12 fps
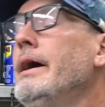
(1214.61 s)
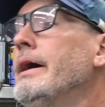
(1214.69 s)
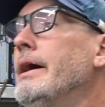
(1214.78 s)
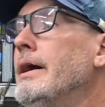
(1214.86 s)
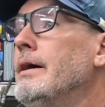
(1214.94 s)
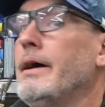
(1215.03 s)

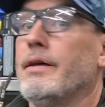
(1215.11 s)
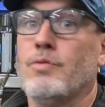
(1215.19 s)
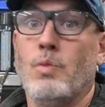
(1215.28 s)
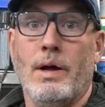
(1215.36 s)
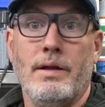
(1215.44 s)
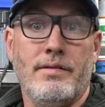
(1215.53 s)
as
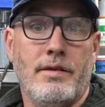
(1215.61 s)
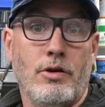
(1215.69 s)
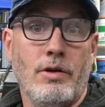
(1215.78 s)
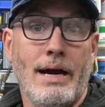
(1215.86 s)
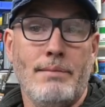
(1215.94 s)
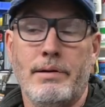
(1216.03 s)
well as the
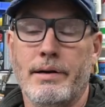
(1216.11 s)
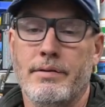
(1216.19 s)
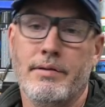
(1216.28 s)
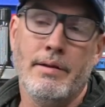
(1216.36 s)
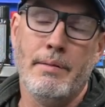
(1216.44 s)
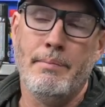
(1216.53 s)
grab rails in the